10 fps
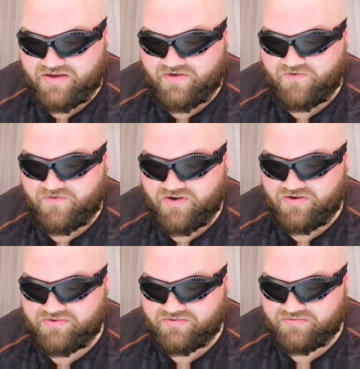a
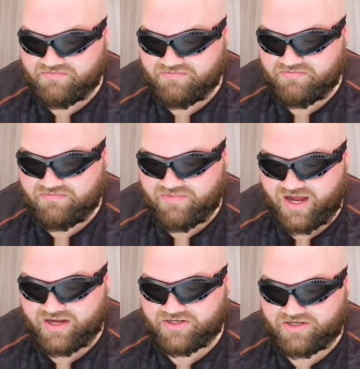fun
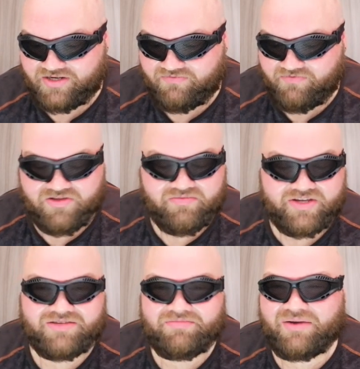action film.
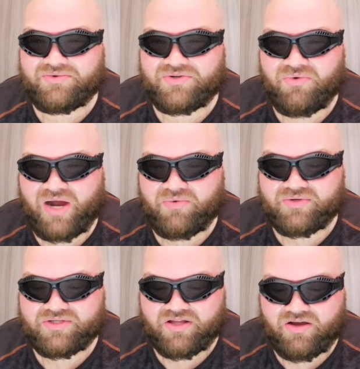It's about 2
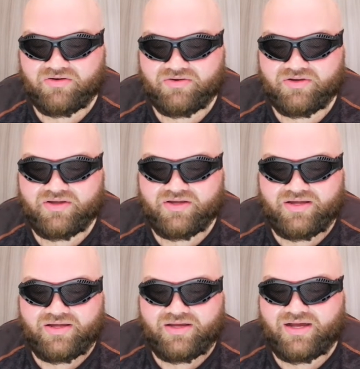hours long.
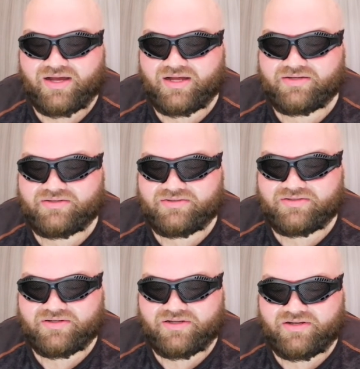
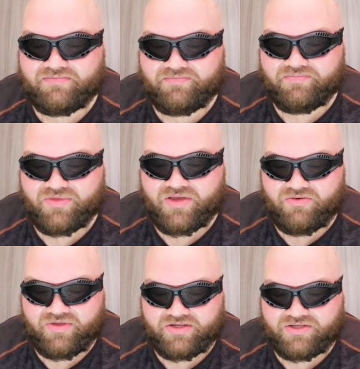And,
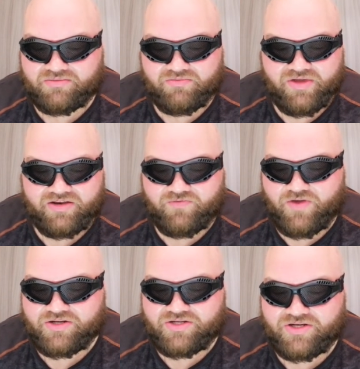there's some
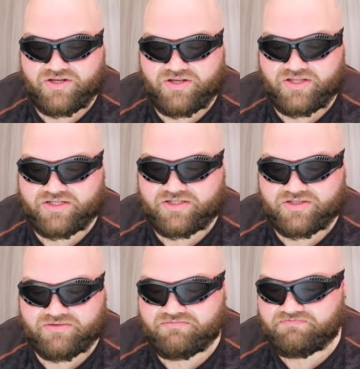adventure. There's
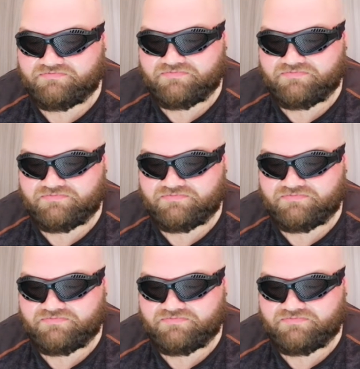some,